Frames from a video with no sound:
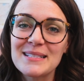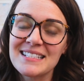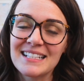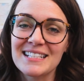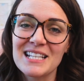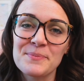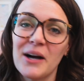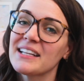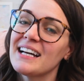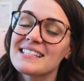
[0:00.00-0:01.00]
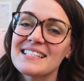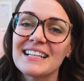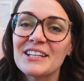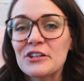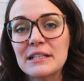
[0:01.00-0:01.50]
listening to this podcast because
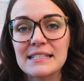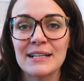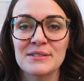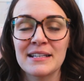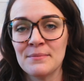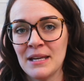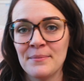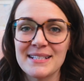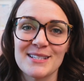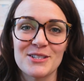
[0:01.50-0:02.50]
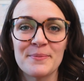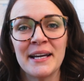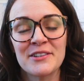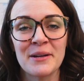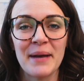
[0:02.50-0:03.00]
it literally sounds like me and my sister
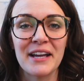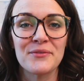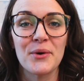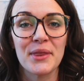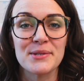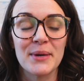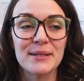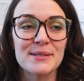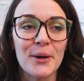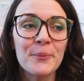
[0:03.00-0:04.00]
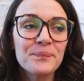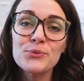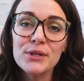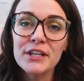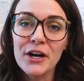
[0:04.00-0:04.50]
bantering back and forth as well. So
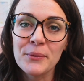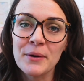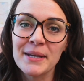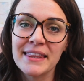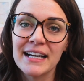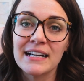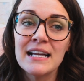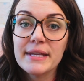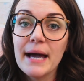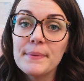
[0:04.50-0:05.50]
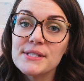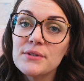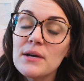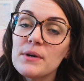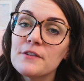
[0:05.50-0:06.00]
really heartwarming there. The
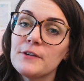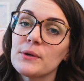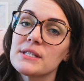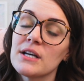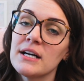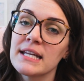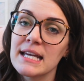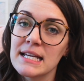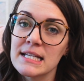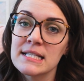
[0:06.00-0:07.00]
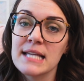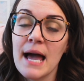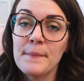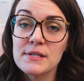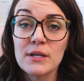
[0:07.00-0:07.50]
episode I want to focus on is
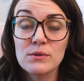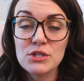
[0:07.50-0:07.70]
episode